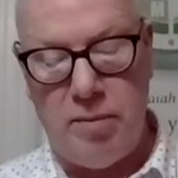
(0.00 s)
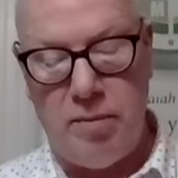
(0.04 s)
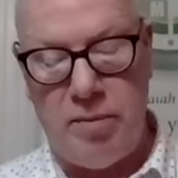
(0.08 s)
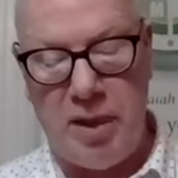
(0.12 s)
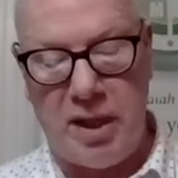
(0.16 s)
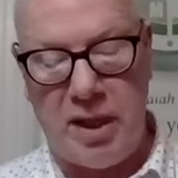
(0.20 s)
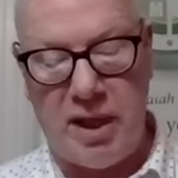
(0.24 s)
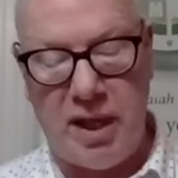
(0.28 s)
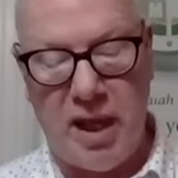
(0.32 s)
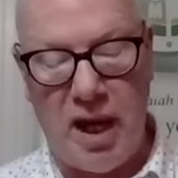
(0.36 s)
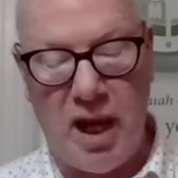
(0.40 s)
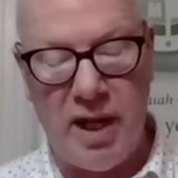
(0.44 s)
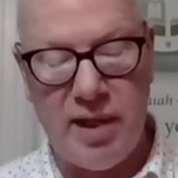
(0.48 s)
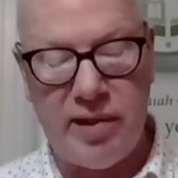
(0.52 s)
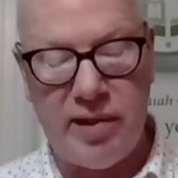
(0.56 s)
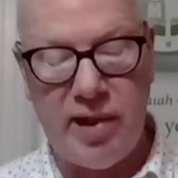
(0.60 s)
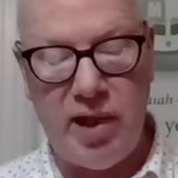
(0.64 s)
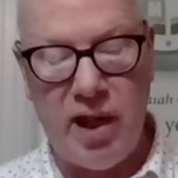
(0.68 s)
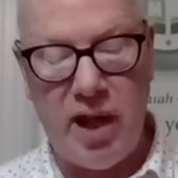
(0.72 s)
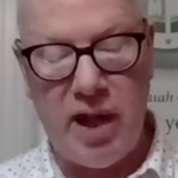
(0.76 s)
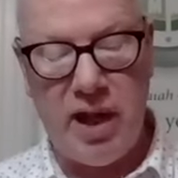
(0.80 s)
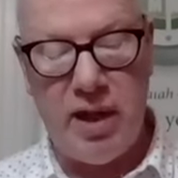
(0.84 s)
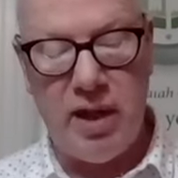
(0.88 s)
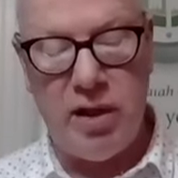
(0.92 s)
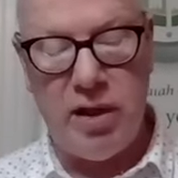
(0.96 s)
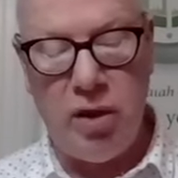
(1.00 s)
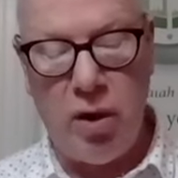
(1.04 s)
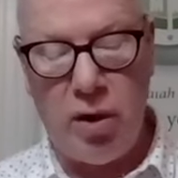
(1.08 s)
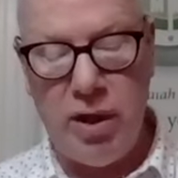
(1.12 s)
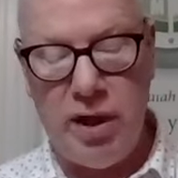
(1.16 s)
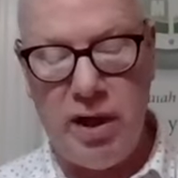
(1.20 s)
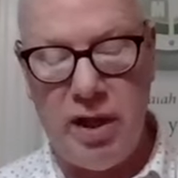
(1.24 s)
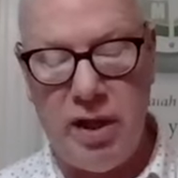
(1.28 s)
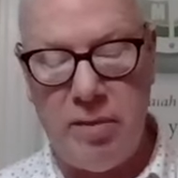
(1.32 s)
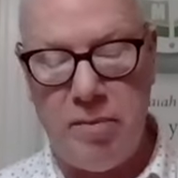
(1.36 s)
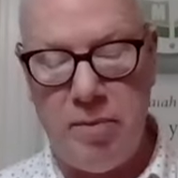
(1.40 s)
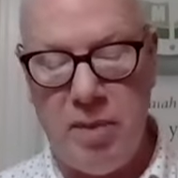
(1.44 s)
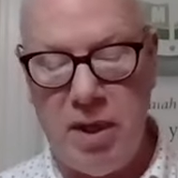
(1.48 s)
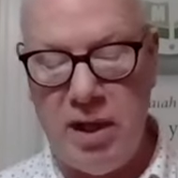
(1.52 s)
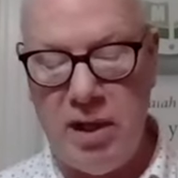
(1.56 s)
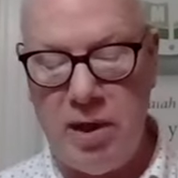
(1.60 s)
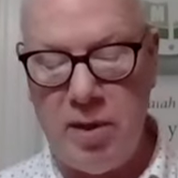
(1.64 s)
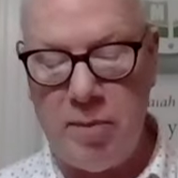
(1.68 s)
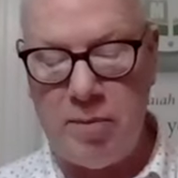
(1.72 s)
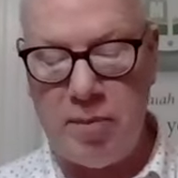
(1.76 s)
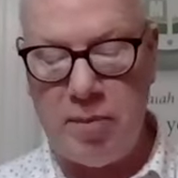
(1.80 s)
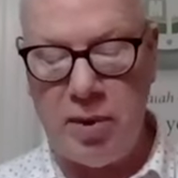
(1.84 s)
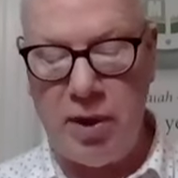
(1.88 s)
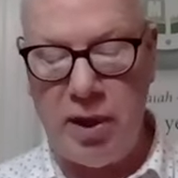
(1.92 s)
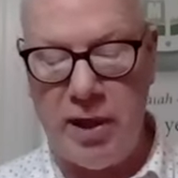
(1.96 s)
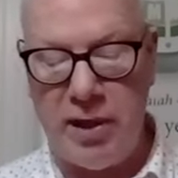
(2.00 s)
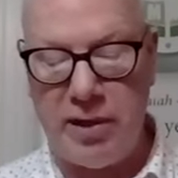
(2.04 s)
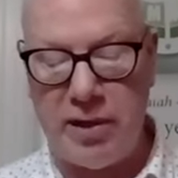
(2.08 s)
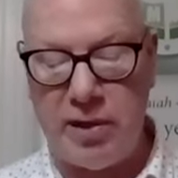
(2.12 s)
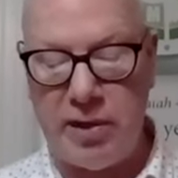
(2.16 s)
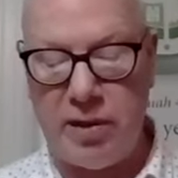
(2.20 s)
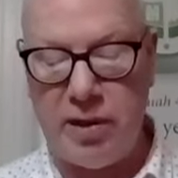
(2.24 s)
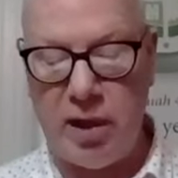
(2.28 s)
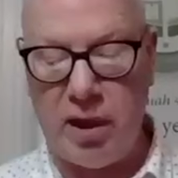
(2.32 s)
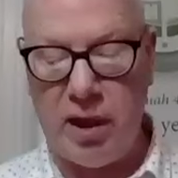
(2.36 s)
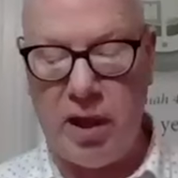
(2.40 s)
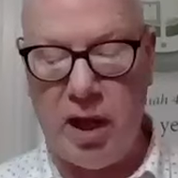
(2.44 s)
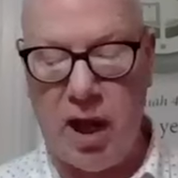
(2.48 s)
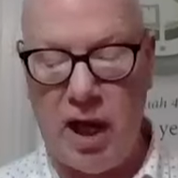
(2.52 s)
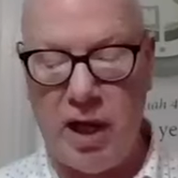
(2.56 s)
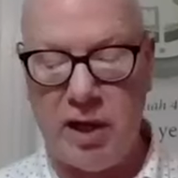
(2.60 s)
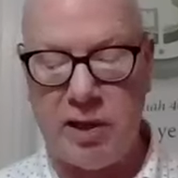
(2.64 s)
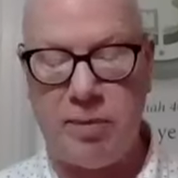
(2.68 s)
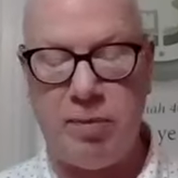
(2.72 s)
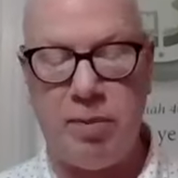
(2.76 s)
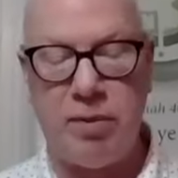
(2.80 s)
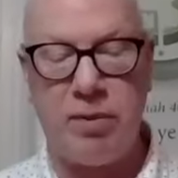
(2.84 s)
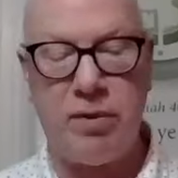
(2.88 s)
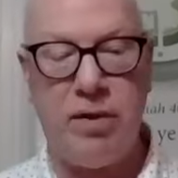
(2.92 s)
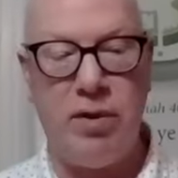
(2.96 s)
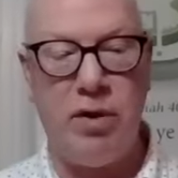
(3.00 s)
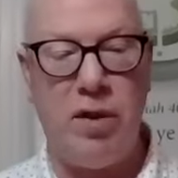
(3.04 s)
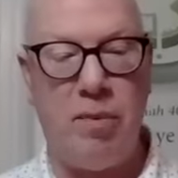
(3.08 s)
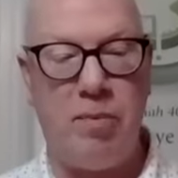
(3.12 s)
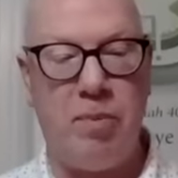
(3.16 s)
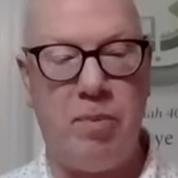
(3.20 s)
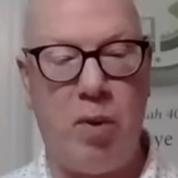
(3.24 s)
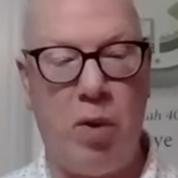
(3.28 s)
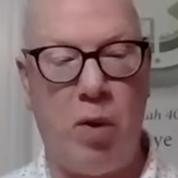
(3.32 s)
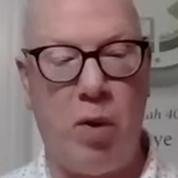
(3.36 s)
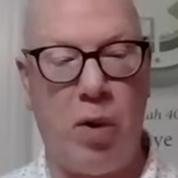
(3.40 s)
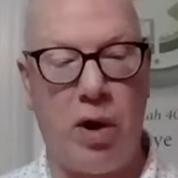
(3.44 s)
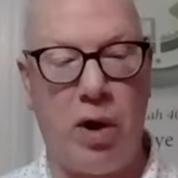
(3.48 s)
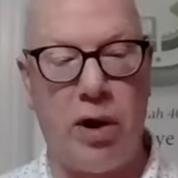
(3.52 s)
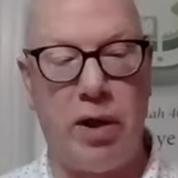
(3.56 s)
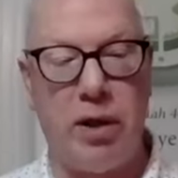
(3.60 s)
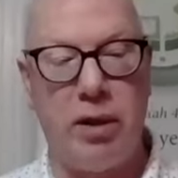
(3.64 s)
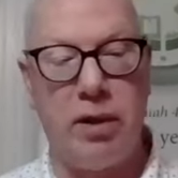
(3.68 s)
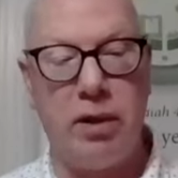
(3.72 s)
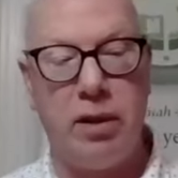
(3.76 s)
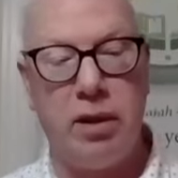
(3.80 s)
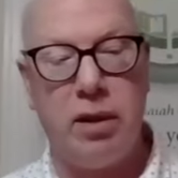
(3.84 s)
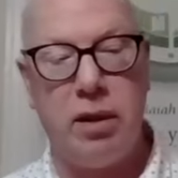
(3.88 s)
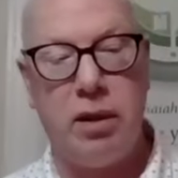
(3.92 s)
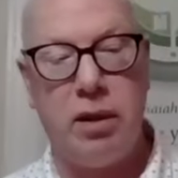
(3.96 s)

because he anointed me to preach the gospel to the poor